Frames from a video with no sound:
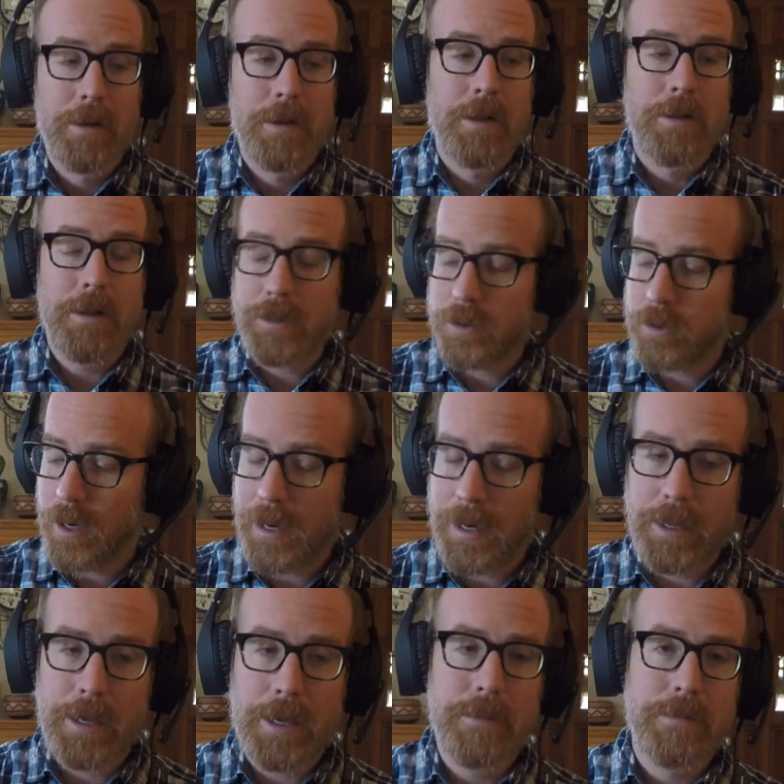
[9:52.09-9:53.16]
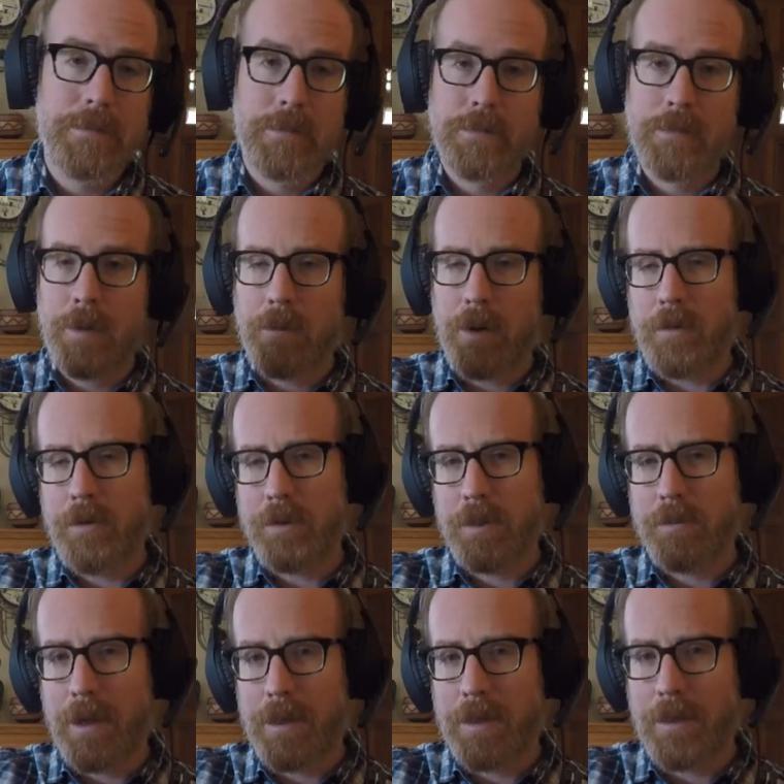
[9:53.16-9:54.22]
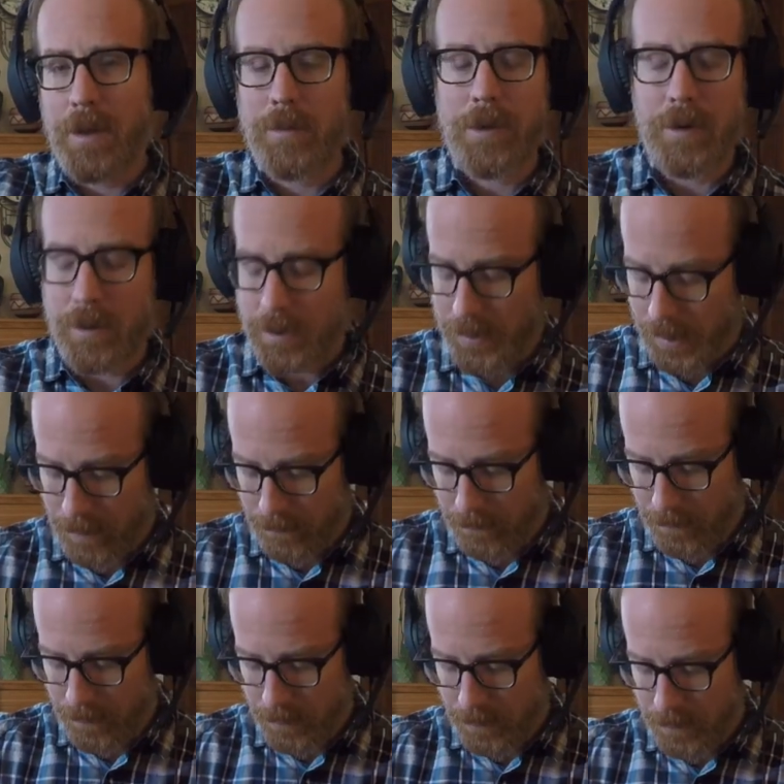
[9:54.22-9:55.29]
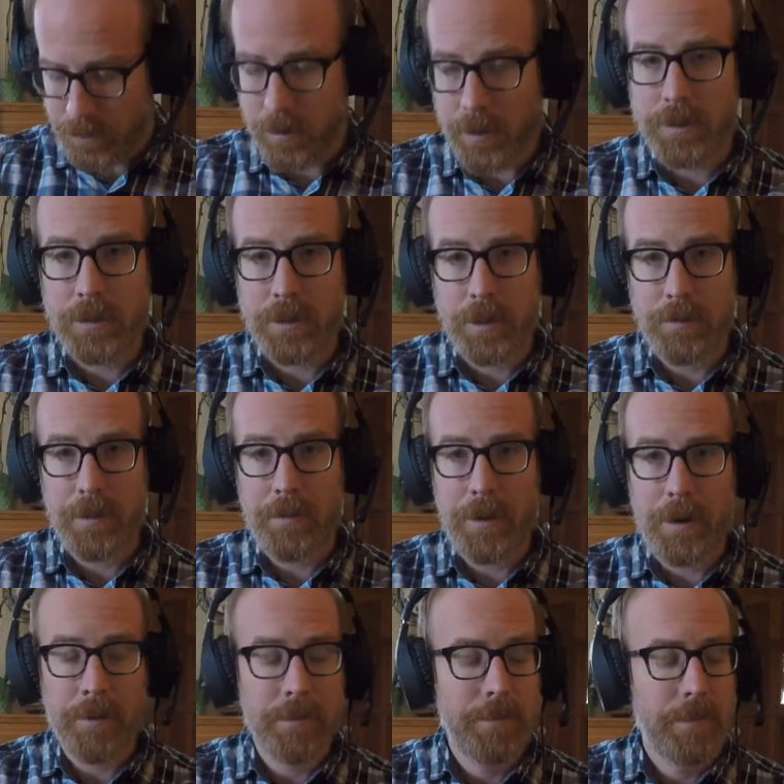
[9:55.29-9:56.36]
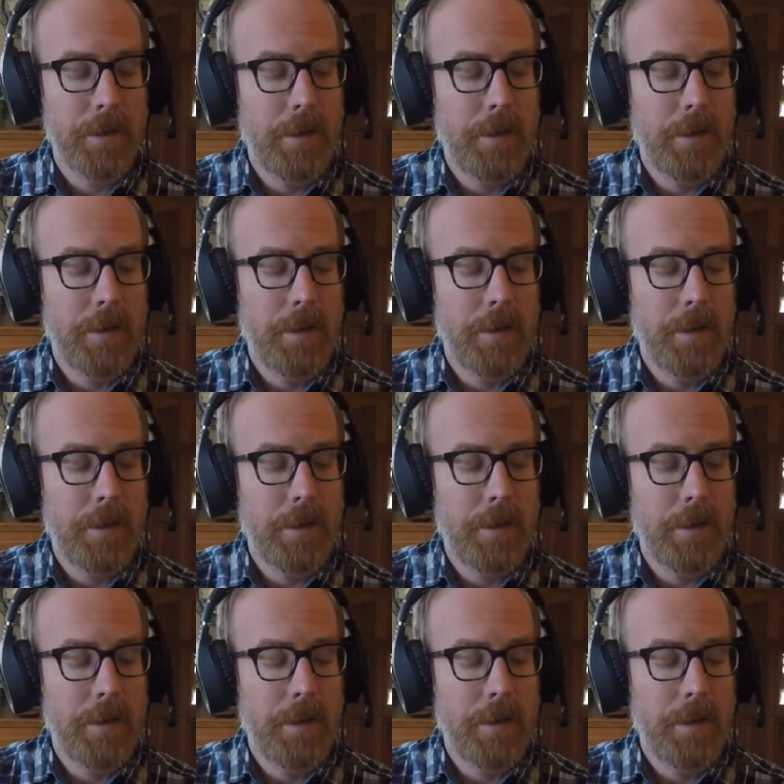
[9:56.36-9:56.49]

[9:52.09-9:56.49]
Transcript: Let's try it again. Remember, I'm using my thumb here because I can feel the strings a little bit better.